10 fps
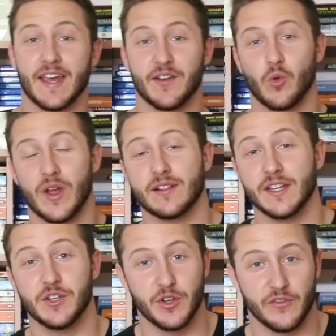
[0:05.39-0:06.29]
and weekly
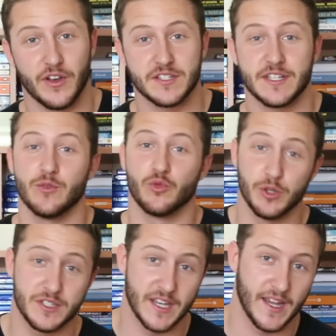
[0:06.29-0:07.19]
university
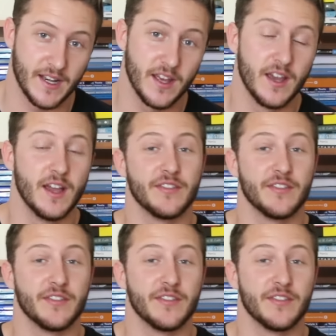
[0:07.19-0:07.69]
routine,